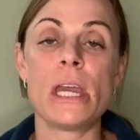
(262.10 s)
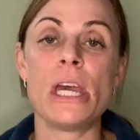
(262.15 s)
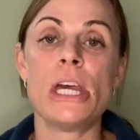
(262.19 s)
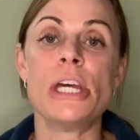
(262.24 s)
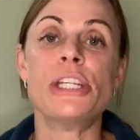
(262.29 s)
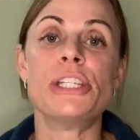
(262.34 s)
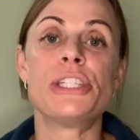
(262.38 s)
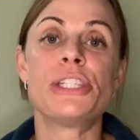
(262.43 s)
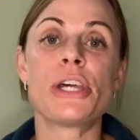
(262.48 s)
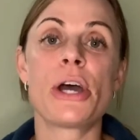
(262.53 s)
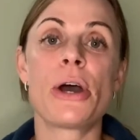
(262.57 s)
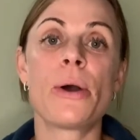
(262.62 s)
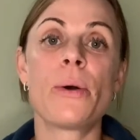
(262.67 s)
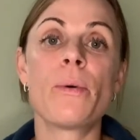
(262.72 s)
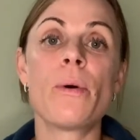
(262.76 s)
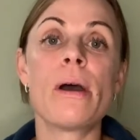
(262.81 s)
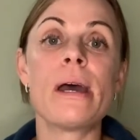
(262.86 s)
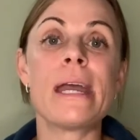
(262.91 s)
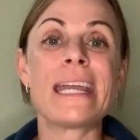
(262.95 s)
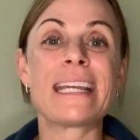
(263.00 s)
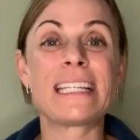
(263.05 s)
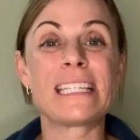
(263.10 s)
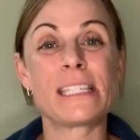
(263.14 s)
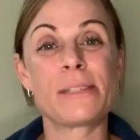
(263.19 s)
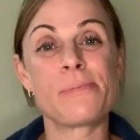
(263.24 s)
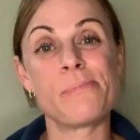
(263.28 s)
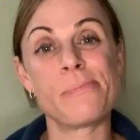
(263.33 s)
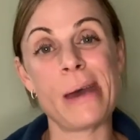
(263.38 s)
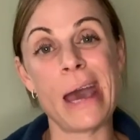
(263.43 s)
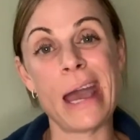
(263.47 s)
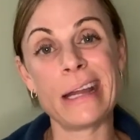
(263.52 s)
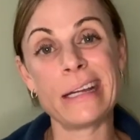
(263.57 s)
So
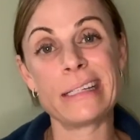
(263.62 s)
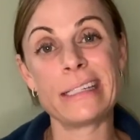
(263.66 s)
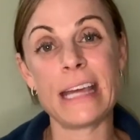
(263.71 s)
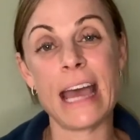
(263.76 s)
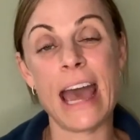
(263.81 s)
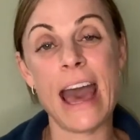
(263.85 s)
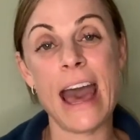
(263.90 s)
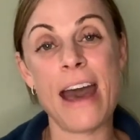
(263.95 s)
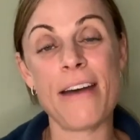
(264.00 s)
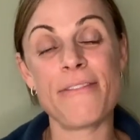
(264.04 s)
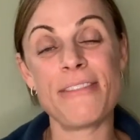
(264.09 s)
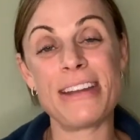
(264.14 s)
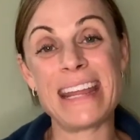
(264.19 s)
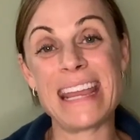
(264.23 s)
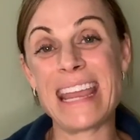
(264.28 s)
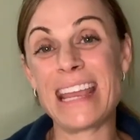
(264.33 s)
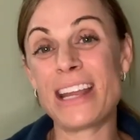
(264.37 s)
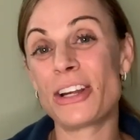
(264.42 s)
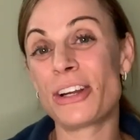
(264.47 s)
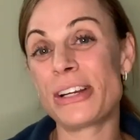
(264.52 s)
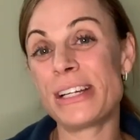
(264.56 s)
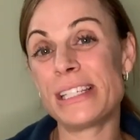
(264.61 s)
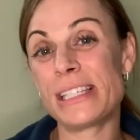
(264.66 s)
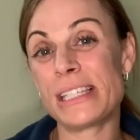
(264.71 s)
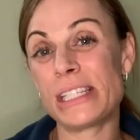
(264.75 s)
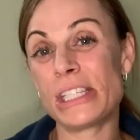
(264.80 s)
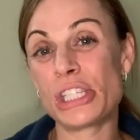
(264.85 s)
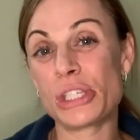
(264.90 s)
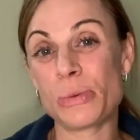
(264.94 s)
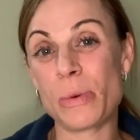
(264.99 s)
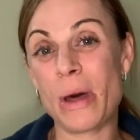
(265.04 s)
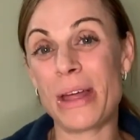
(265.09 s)
expect to have an increase in
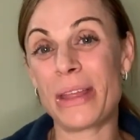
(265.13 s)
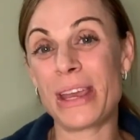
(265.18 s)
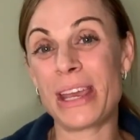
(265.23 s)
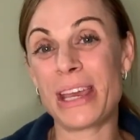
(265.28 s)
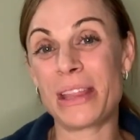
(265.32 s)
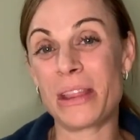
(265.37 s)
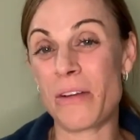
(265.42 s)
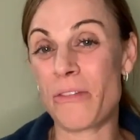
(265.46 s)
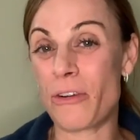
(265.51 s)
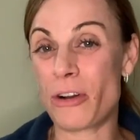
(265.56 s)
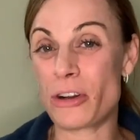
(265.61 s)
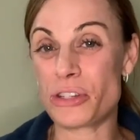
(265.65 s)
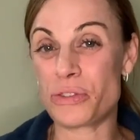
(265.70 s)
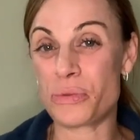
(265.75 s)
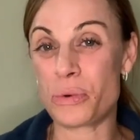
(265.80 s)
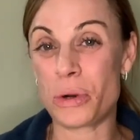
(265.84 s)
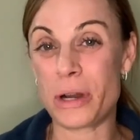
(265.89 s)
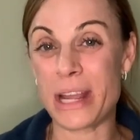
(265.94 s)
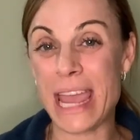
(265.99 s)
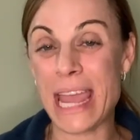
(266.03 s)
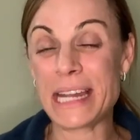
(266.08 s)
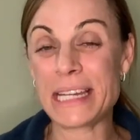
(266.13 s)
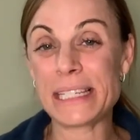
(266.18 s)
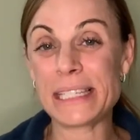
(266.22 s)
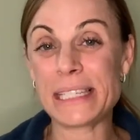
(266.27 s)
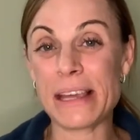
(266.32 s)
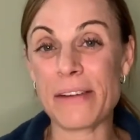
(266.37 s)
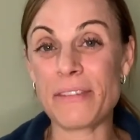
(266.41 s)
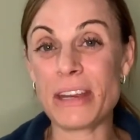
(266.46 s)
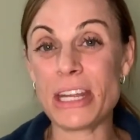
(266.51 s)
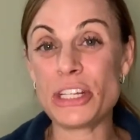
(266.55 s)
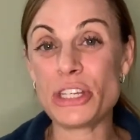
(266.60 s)
swelling in the first 48 to
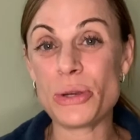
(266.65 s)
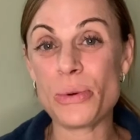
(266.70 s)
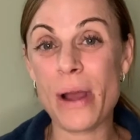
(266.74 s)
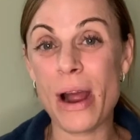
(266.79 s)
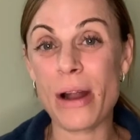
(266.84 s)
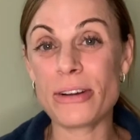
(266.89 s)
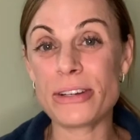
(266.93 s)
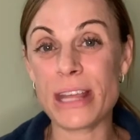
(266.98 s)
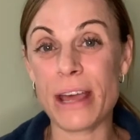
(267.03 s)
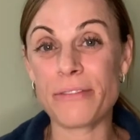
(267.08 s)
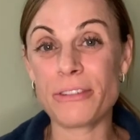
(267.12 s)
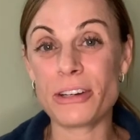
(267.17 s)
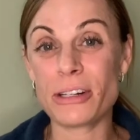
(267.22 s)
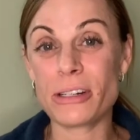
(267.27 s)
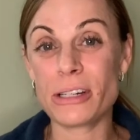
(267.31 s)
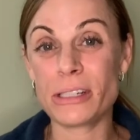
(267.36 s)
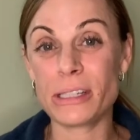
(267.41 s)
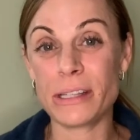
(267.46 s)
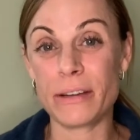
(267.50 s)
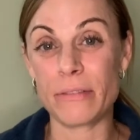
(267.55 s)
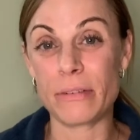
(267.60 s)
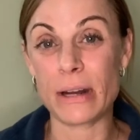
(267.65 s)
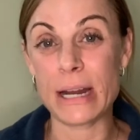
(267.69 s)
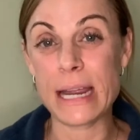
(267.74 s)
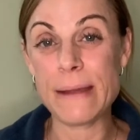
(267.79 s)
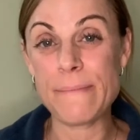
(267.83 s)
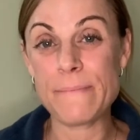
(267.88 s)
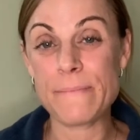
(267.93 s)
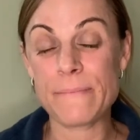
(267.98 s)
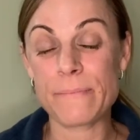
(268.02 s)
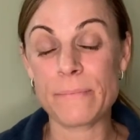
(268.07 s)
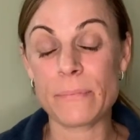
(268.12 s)
72 hours after
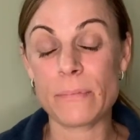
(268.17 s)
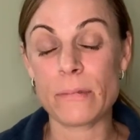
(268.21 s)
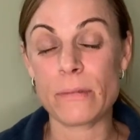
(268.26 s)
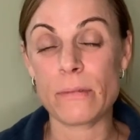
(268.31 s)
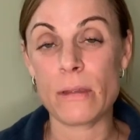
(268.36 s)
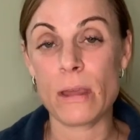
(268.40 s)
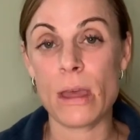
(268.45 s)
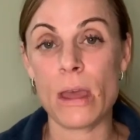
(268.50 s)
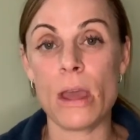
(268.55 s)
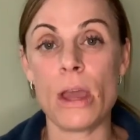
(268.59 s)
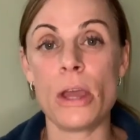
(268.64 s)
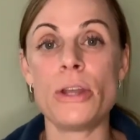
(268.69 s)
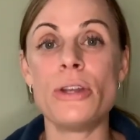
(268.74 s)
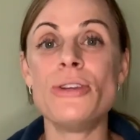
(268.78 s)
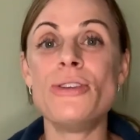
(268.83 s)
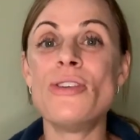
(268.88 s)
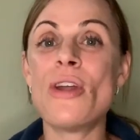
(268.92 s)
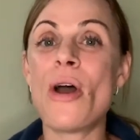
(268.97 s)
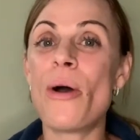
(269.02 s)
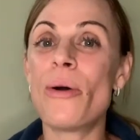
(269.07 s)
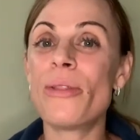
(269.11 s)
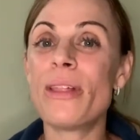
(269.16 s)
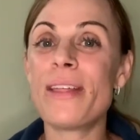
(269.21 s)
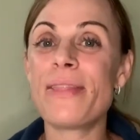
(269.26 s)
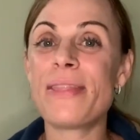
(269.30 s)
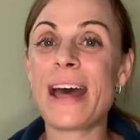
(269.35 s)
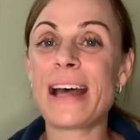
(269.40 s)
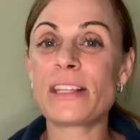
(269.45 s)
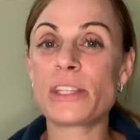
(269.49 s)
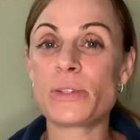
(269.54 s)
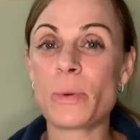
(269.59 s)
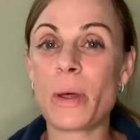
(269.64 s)
delivery. Know that
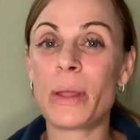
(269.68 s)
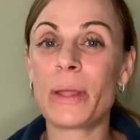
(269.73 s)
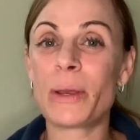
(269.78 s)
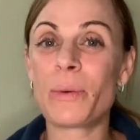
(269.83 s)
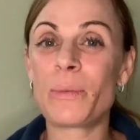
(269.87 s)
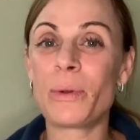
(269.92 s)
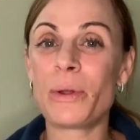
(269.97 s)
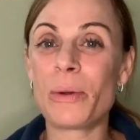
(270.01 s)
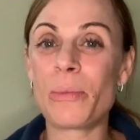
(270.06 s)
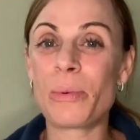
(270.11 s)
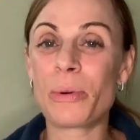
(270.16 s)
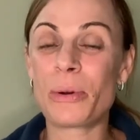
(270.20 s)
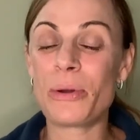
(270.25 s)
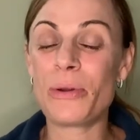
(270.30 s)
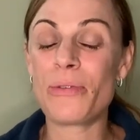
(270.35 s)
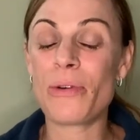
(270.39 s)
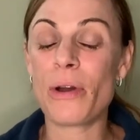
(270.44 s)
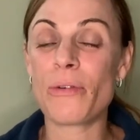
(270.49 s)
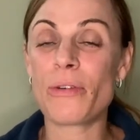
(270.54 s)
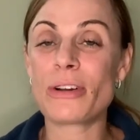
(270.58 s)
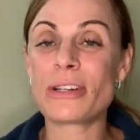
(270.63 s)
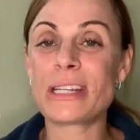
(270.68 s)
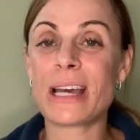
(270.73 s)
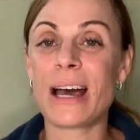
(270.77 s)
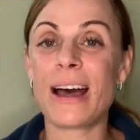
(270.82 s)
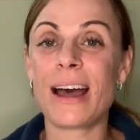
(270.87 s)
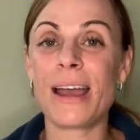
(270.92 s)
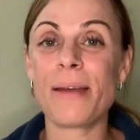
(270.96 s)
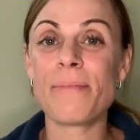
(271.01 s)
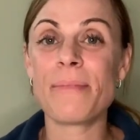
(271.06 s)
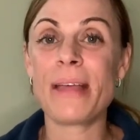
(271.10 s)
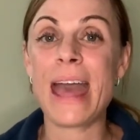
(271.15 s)
that swelling will improve over
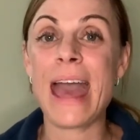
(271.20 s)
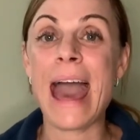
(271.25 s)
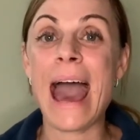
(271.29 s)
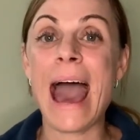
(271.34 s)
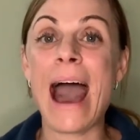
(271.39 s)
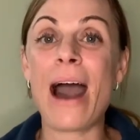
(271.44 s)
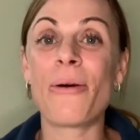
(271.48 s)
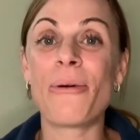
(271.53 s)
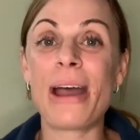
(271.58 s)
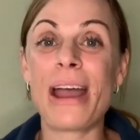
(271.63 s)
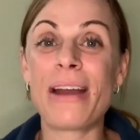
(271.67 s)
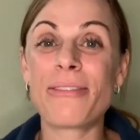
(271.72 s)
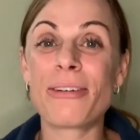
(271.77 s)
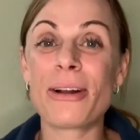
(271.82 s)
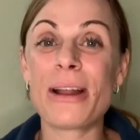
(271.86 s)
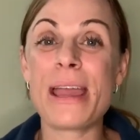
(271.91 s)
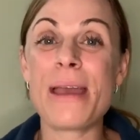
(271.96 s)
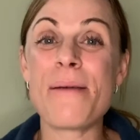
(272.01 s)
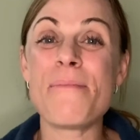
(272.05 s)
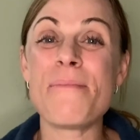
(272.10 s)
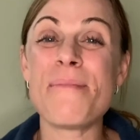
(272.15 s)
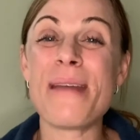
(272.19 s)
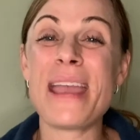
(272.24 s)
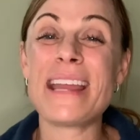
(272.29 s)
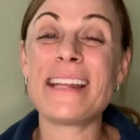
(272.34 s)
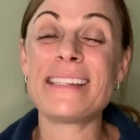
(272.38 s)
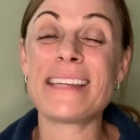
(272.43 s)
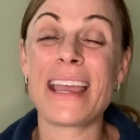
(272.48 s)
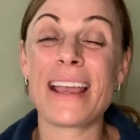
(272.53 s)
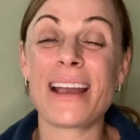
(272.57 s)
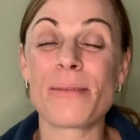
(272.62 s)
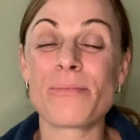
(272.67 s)
time. However, it may
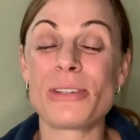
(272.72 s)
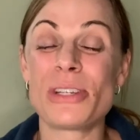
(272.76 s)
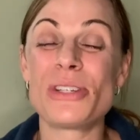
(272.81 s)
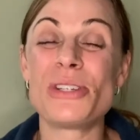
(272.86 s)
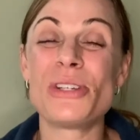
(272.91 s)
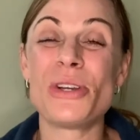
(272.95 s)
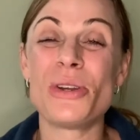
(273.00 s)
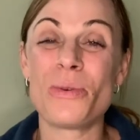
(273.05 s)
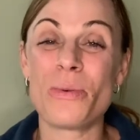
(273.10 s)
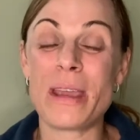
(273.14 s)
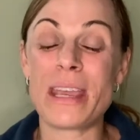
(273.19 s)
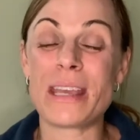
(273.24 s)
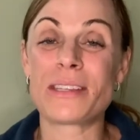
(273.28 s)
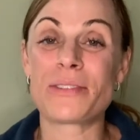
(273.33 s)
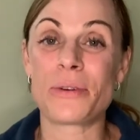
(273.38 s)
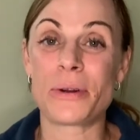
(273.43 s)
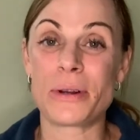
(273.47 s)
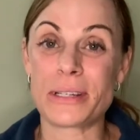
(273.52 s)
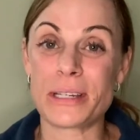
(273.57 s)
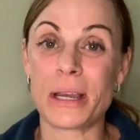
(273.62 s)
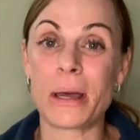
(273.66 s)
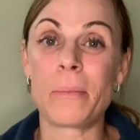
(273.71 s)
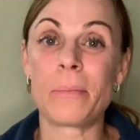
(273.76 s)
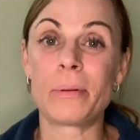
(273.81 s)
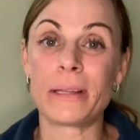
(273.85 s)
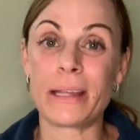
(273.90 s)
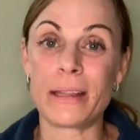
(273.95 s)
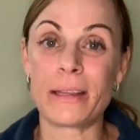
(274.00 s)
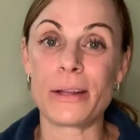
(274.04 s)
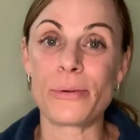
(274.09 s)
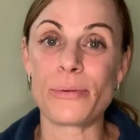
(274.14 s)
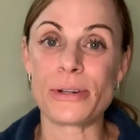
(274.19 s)
take up to 2 weeks for it to
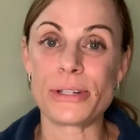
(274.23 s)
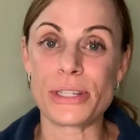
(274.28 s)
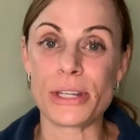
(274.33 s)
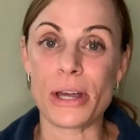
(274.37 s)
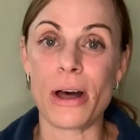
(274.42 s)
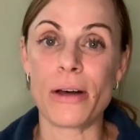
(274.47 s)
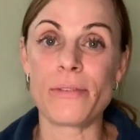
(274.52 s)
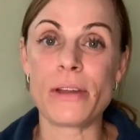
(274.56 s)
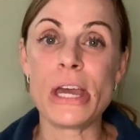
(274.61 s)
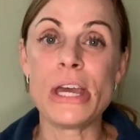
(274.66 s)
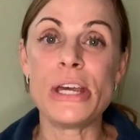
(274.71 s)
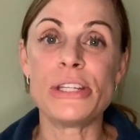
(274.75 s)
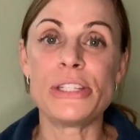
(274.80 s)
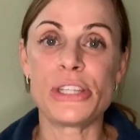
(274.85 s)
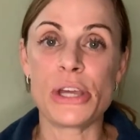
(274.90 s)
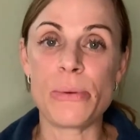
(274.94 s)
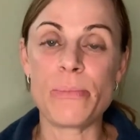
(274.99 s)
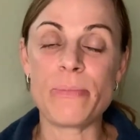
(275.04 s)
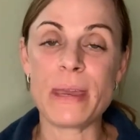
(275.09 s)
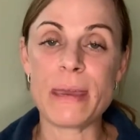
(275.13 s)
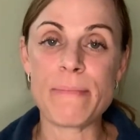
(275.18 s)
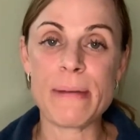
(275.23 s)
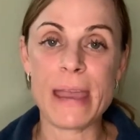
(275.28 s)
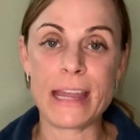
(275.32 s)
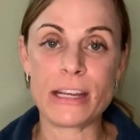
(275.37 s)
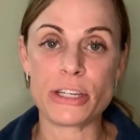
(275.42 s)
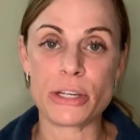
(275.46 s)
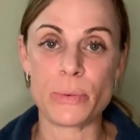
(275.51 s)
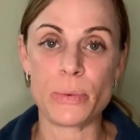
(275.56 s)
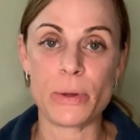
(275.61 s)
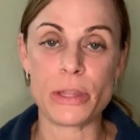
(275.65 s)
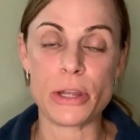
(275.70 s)
completely resolve. So be
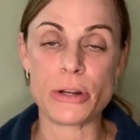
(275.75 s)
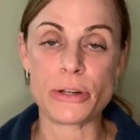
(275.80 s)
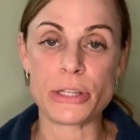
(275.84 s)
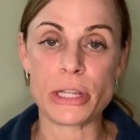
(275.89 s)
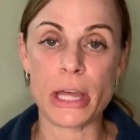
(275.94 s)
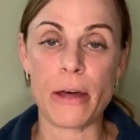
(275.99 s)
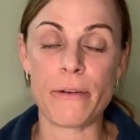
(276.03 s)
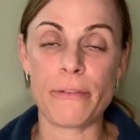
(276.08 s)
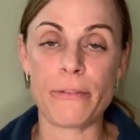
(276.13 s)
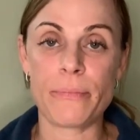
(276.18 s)
patient with yourself.